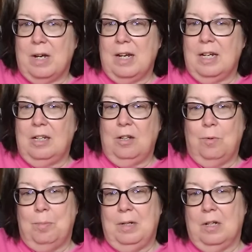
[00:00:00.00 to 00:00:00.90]
why you
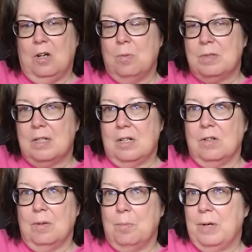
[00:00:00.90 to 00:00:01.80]
would be a
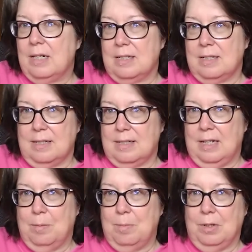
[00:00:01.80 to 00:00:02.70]
homesteader and practice
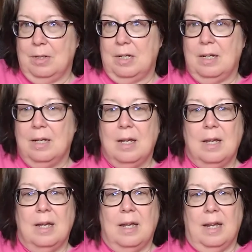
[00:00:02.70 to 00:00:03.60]
sustainability.
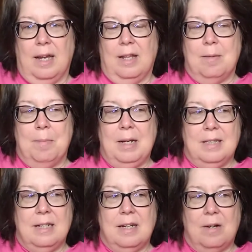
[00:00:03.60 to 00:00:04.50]
And the main
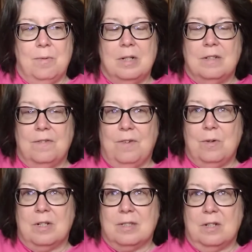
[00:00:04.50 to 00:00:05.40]
thing I want to
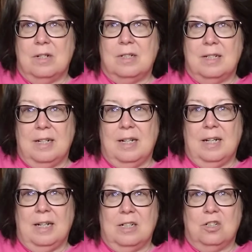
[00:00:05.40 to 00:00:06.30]
focus on today
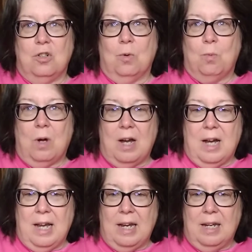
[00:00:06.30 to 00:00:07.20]
is your
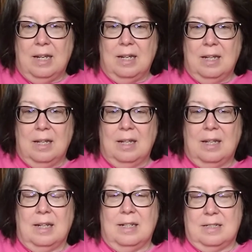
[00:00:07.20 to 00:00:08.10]
why
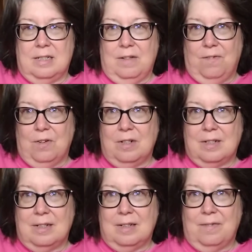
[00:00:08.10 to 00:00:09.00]
is different
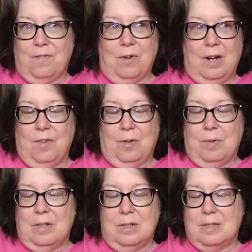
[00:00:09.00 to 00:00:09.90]
for
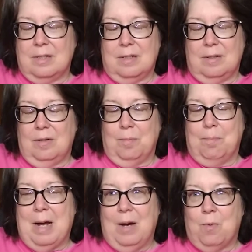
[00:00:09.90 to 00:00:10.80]
everyone. It's
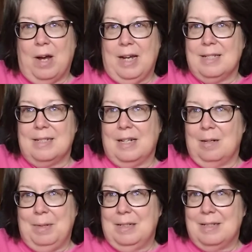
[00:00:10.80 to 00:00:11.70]
my why is not
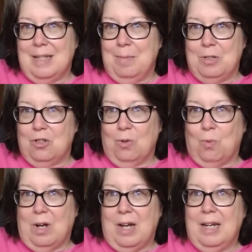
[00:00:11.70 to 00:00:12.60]
going to be the same as your
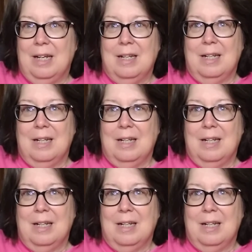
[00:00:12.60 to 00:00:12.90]
why.